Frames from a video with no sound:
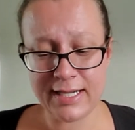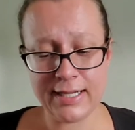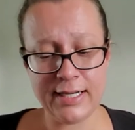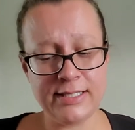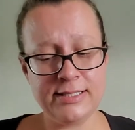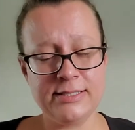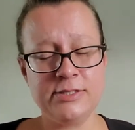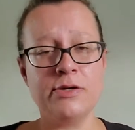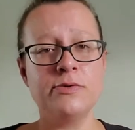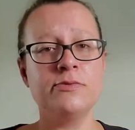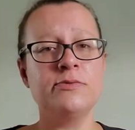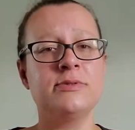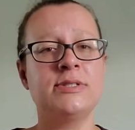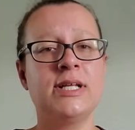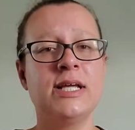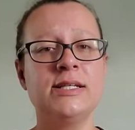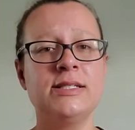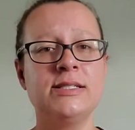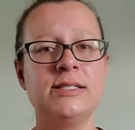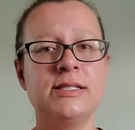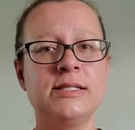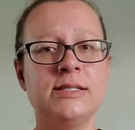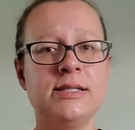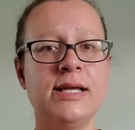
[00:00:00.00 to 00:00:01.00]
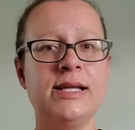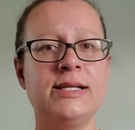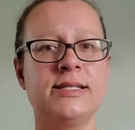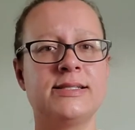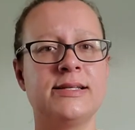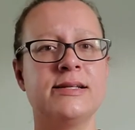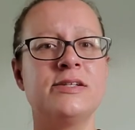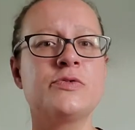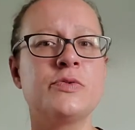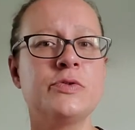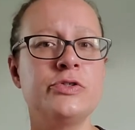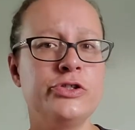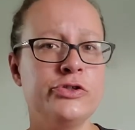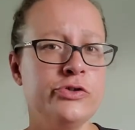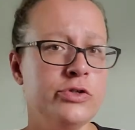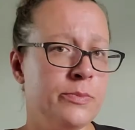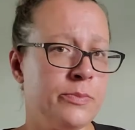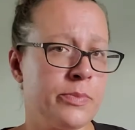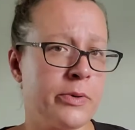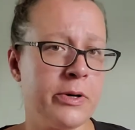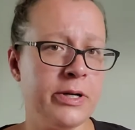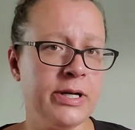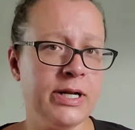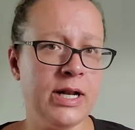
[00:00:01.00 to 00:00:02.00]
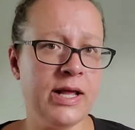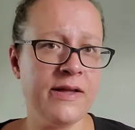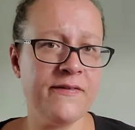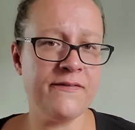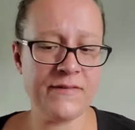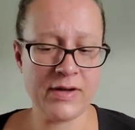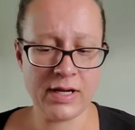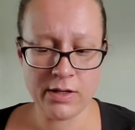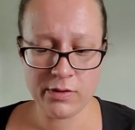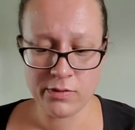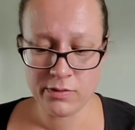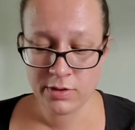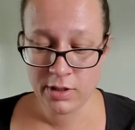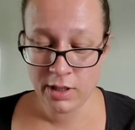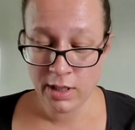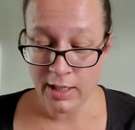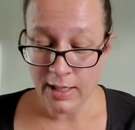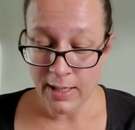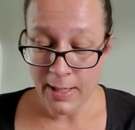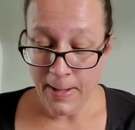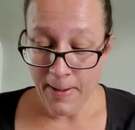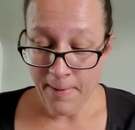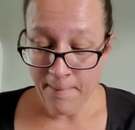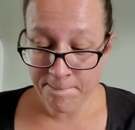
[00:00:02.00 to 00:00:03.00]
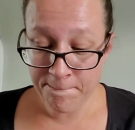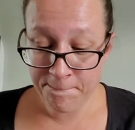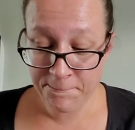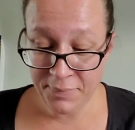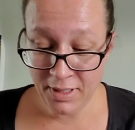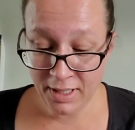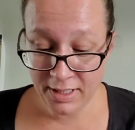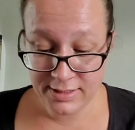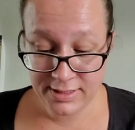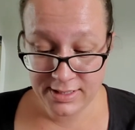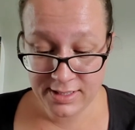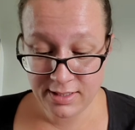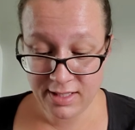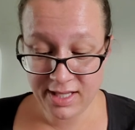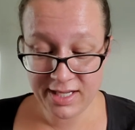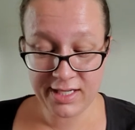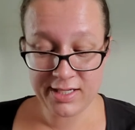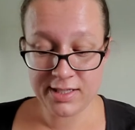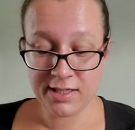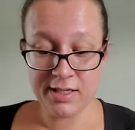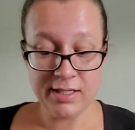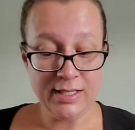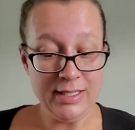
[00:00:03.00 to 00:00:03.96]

I don't tend to like scents with juniper in it, I found. But, like,